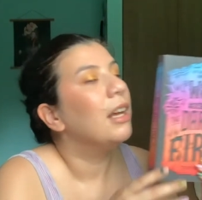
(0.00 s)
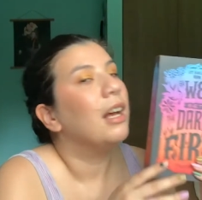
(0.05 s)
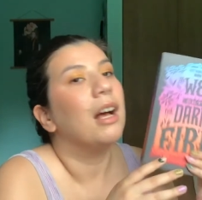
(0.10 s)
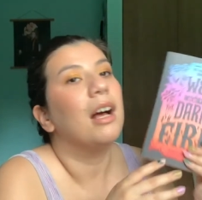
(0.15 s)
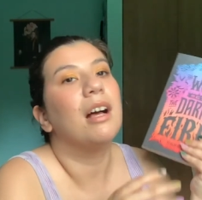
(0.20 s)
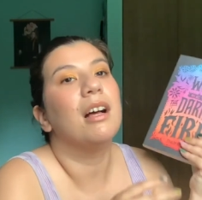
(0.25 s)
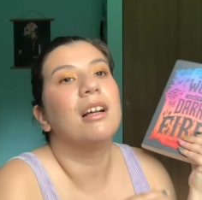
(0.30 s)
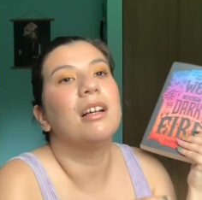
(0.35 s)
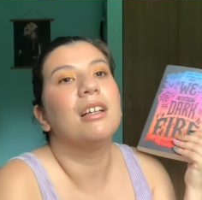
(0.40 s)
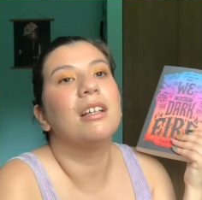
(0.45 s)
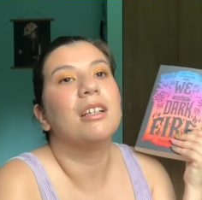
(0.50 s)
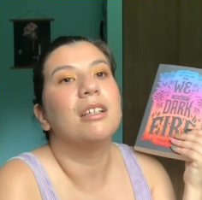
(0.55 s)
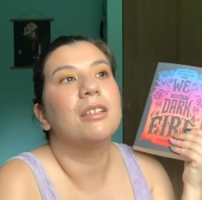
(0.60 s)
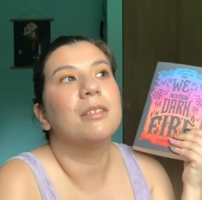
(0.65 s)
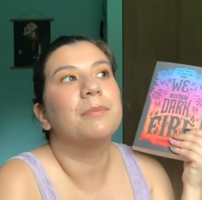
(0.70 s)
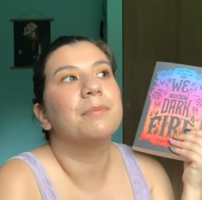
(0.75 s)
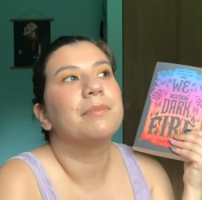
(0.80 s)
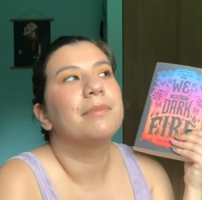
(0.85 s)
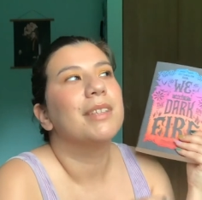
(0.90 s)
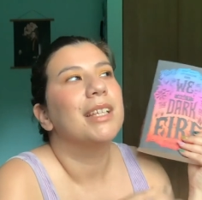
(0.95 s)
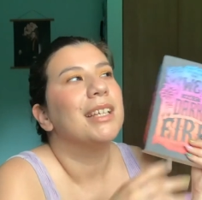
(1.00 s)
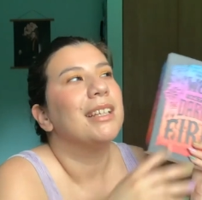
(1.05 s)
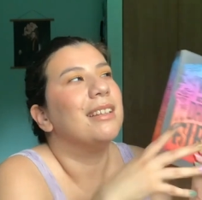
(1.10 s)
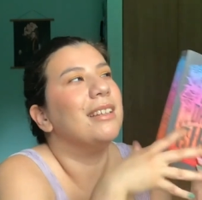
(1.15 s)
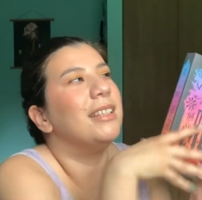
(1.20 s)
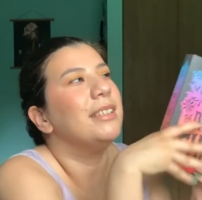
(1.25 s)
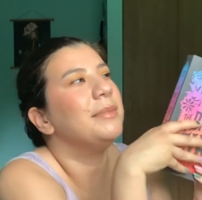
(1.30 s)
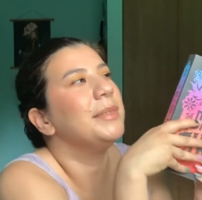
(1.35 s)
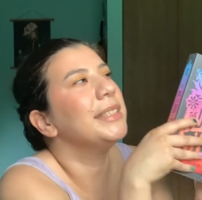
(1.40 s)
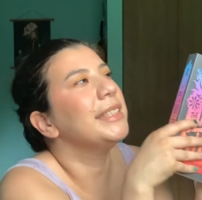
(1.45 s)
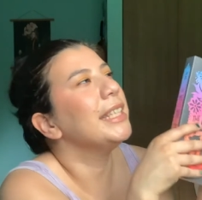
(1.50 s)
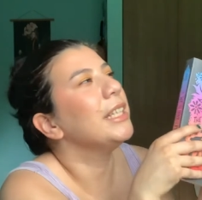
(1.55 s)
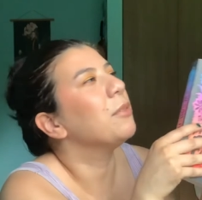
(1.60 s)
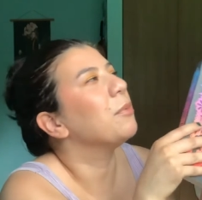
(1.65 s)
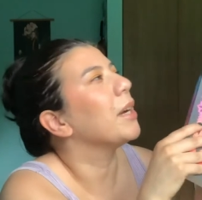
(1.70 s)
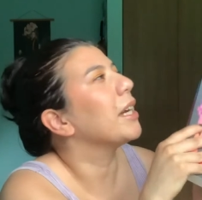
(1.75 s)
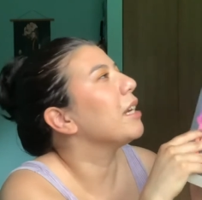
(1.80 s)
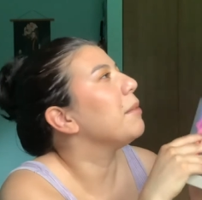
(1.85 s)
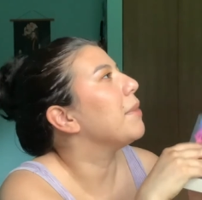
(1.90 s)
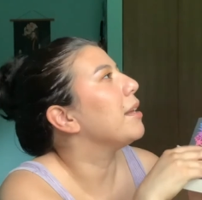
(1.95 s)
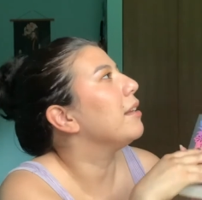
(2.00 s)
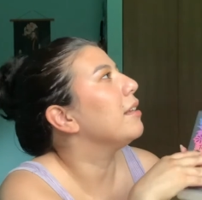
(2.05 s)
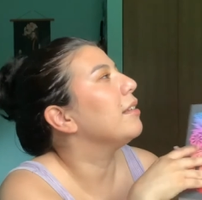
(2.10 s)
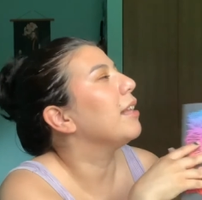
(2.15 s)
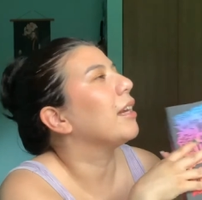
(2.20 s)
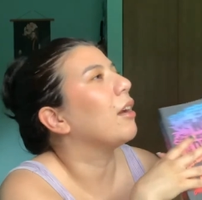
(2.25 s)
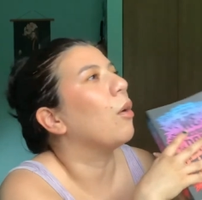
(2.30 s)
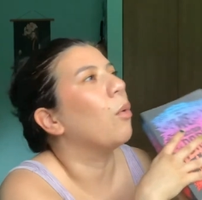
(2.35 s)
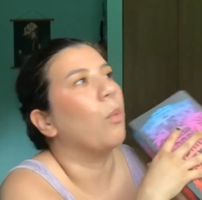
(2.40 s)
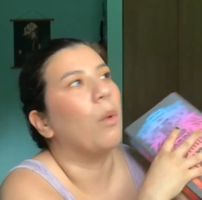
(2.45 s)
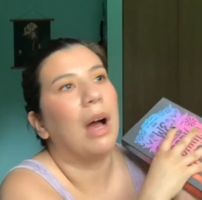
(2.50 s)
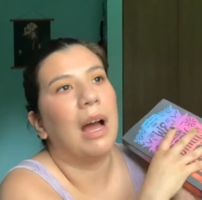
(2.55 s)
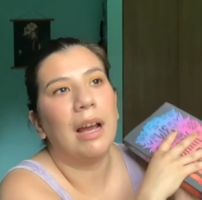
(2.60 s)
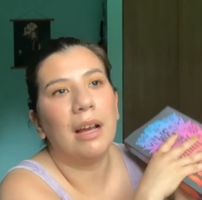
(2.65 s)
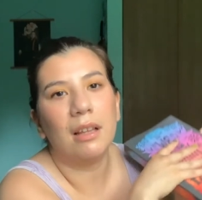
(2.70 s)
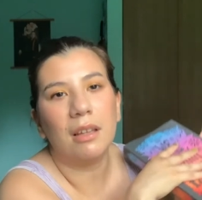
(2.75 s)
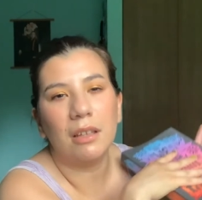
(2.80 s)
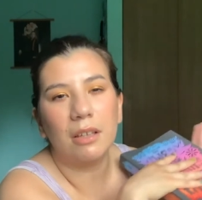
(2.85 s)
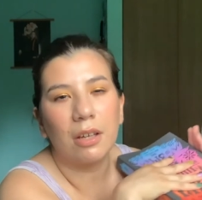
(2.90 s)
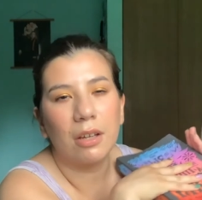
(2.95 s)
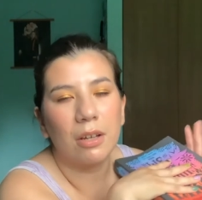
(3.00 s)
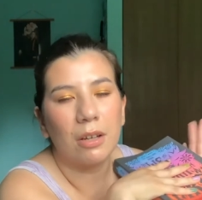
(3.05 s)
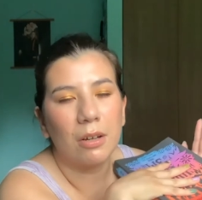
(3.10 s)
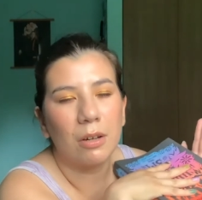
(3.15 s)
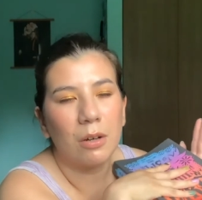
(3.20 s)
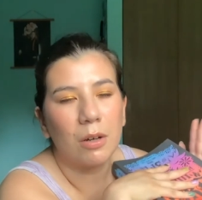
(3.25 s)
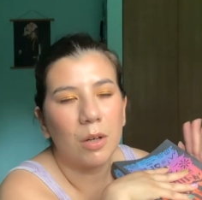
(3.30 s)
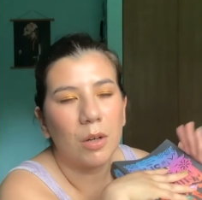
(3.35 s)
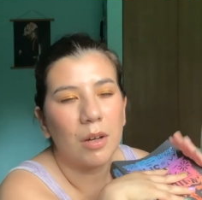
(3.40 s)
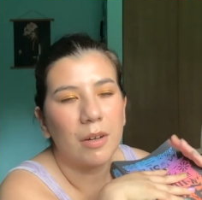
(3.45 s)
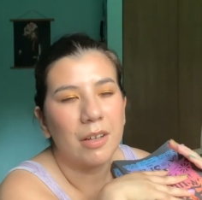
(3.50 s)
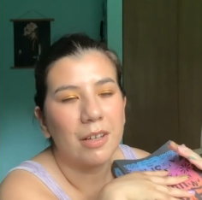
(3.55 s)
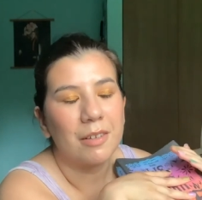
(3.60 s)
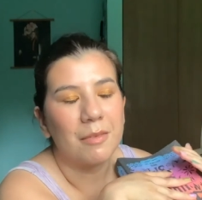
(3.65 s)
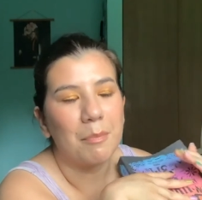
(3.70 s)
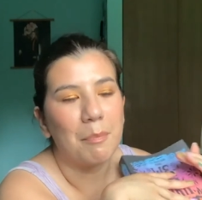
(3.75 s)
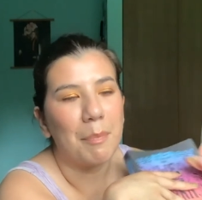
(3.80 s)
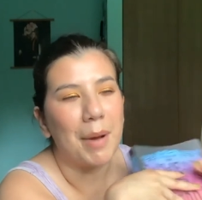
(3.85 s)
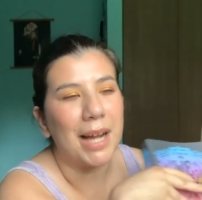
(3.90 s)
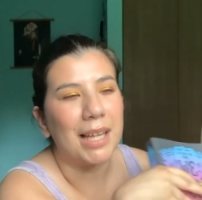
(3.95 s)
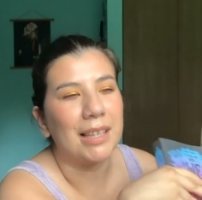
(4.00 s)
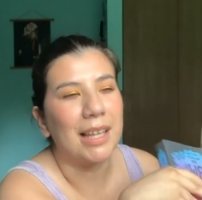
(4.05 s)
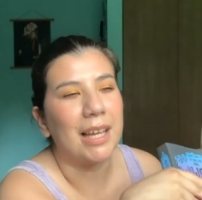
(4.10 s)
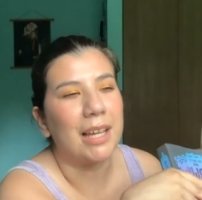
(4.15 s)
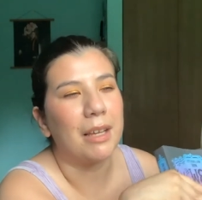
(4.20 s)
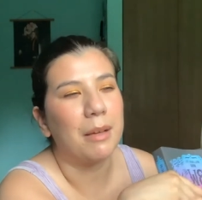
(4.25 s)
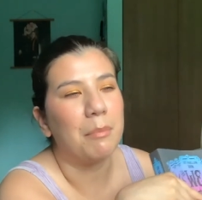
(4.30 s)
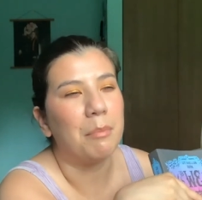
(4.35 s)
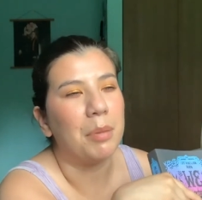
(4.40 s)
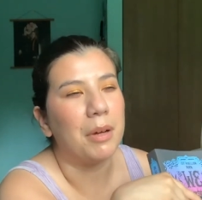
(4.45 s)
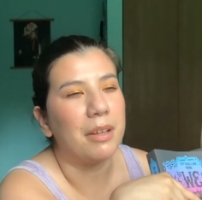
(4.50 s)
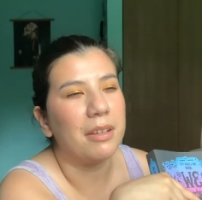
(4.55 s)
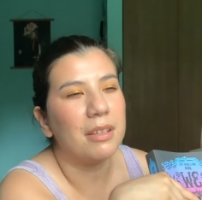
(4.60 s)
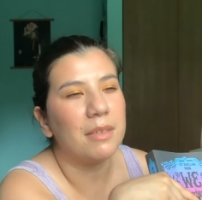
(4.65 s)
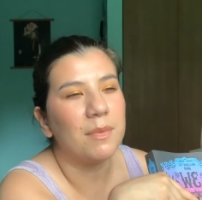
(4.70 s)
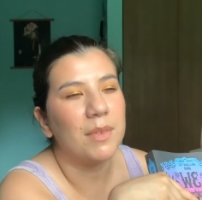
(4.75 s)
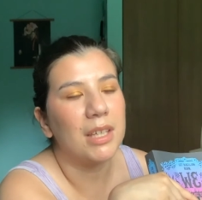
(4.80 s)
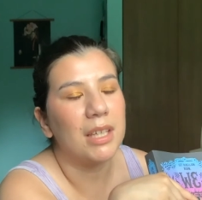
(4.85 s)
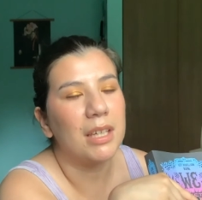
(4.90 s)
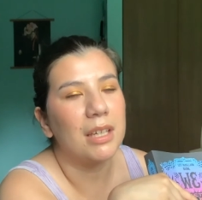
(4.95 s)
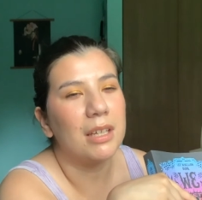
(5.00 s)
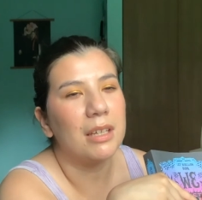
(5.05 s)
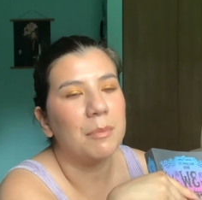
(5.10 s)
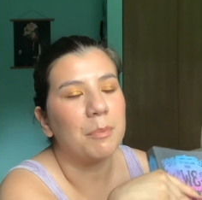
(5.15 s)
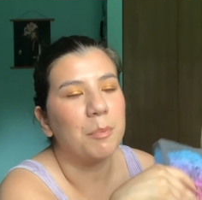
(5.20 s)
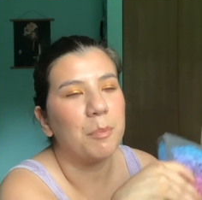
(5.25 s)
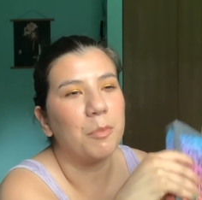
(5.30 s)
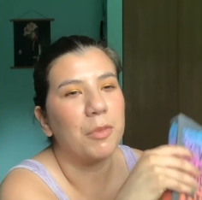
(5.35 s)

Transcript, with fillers: Um, this was like recommended like a while ago by like BuzzFeed.